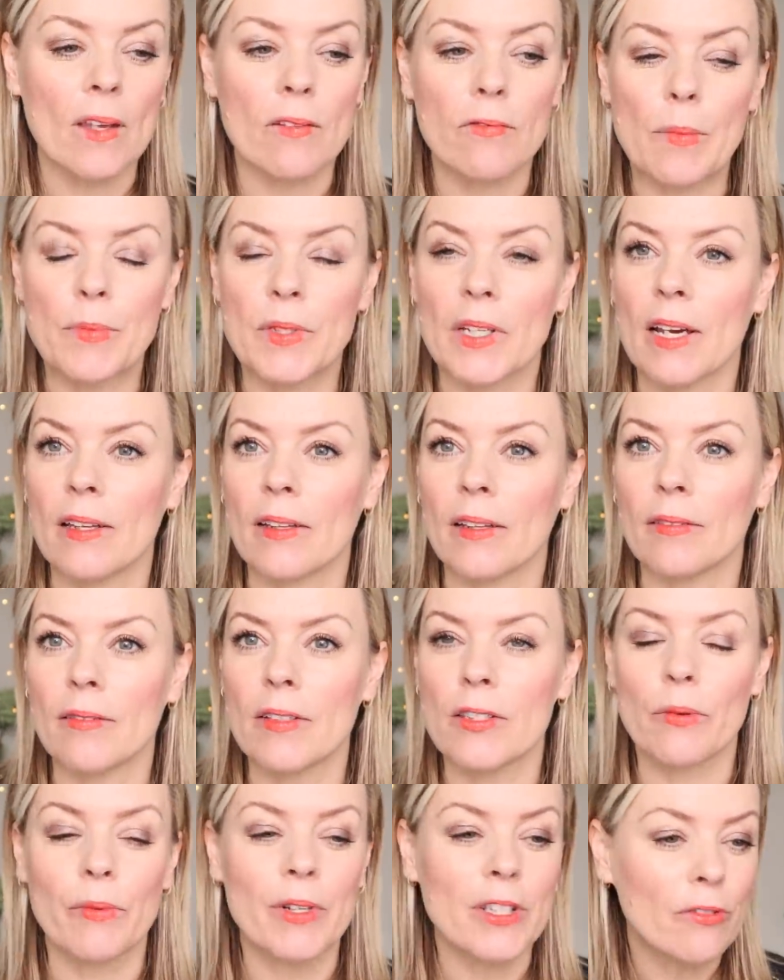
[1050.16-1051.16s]
Rub together.
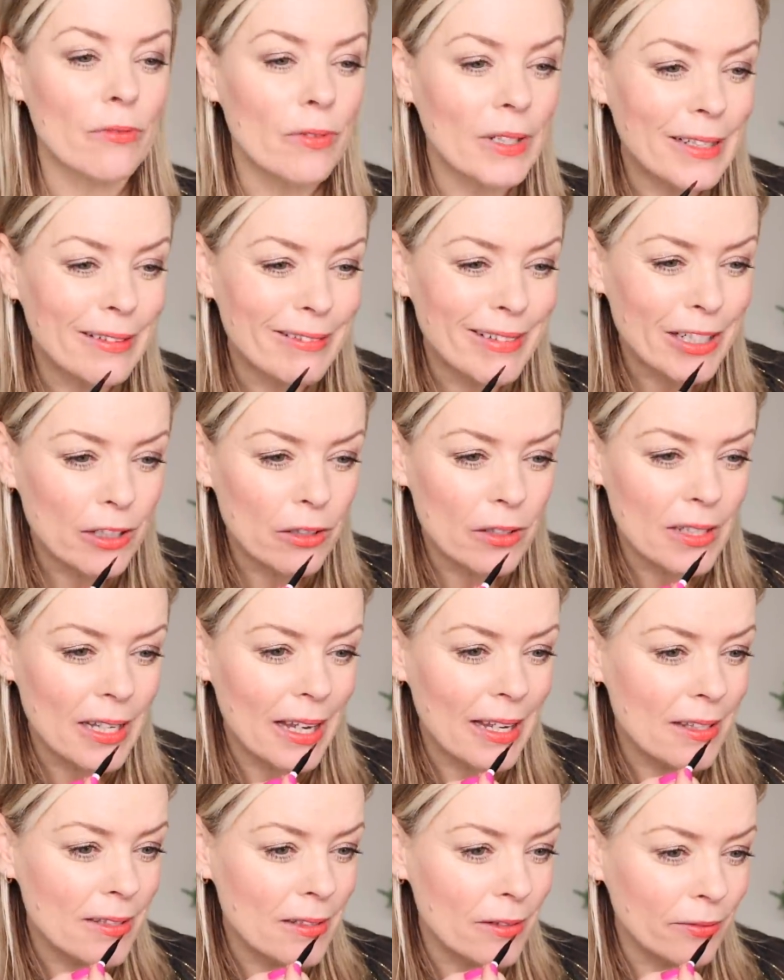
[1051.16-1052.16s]
It's always a really, really good
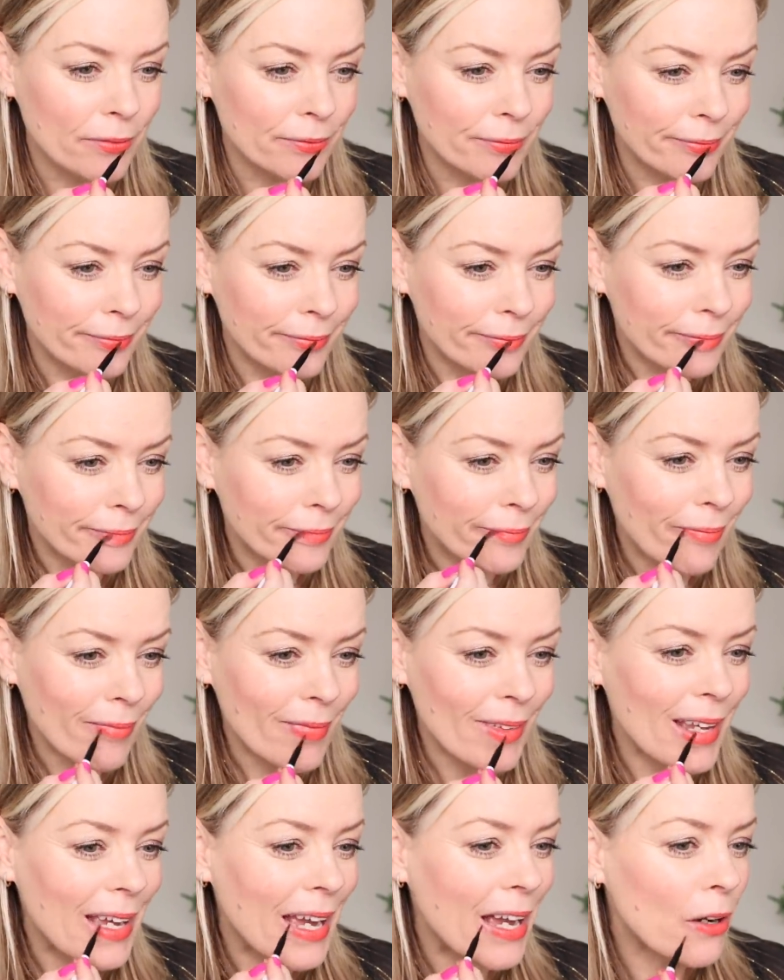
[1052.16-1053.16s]
test of
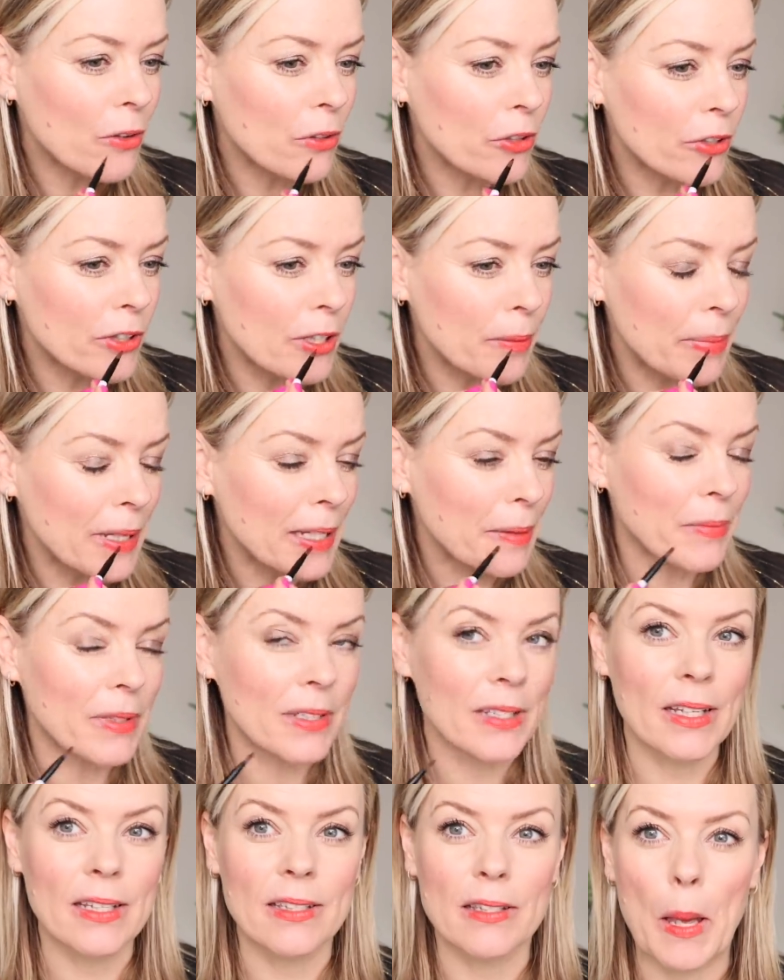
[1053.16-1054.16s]
how good the
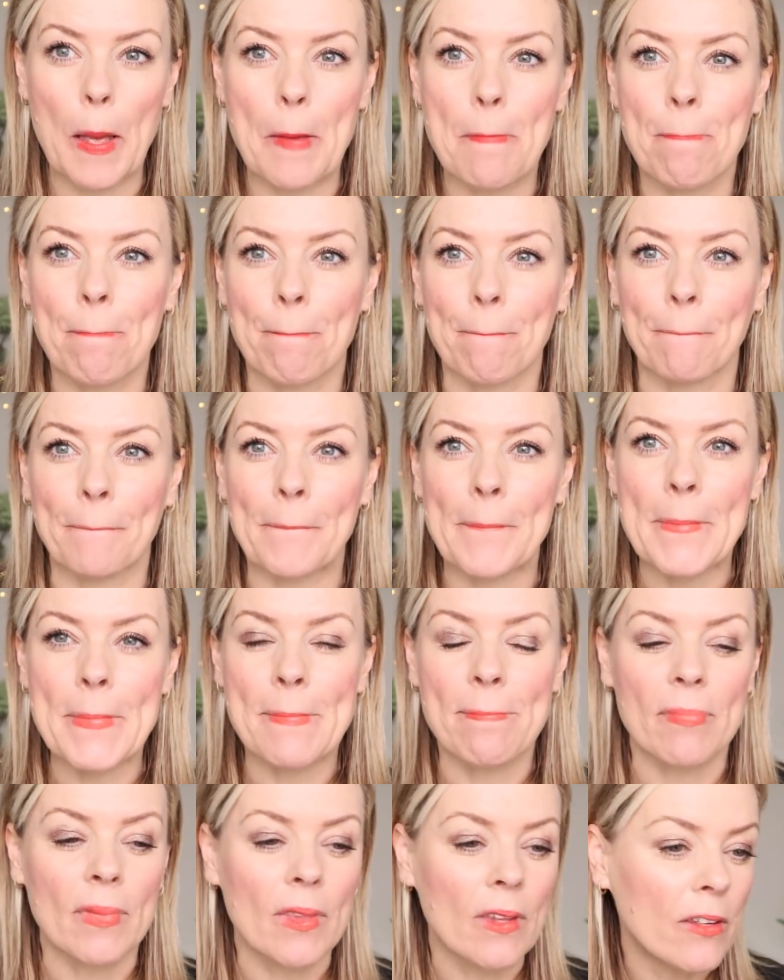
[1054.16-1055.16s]
pigment is that
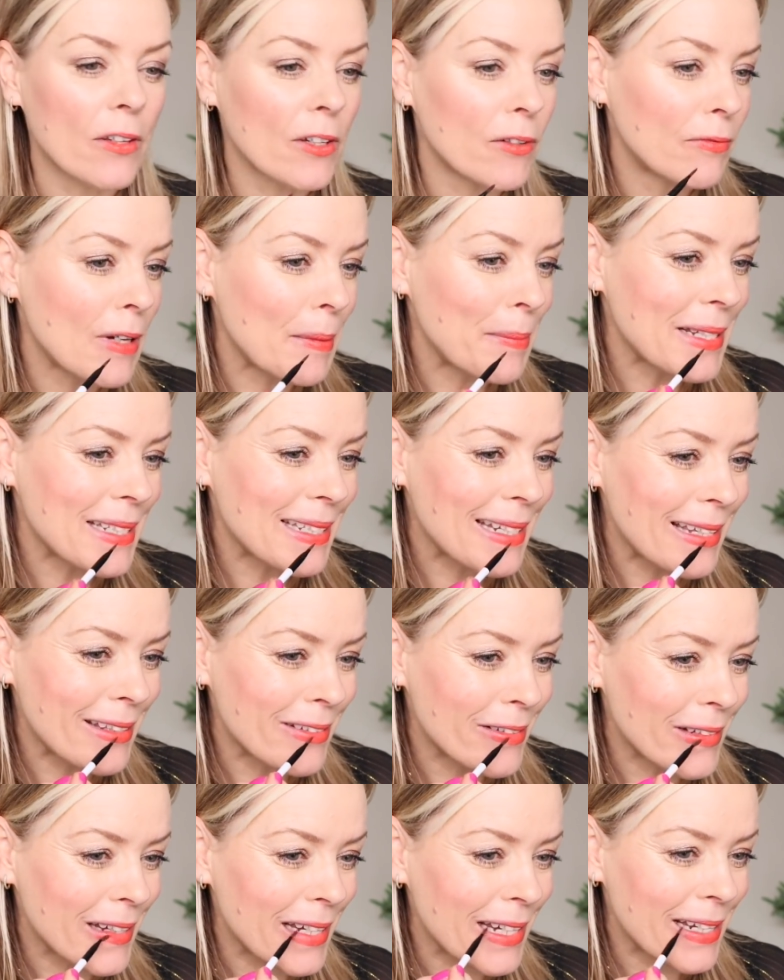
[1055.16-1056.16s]
you can rub it together
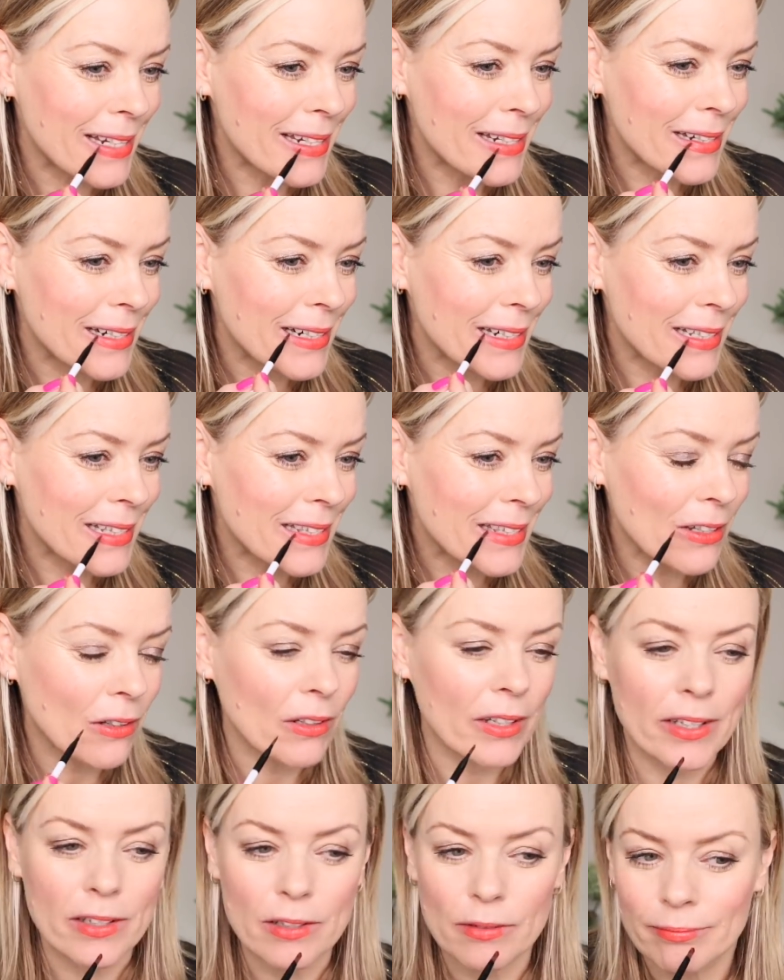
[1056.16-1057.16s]
and you get a nice
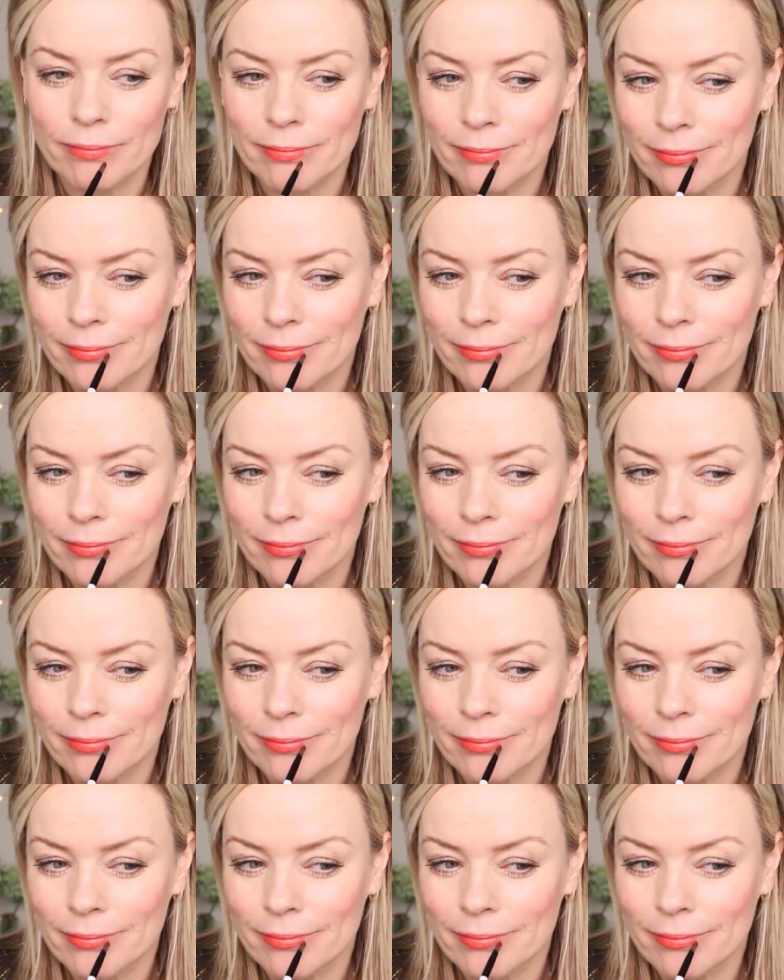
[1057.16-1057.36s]
solid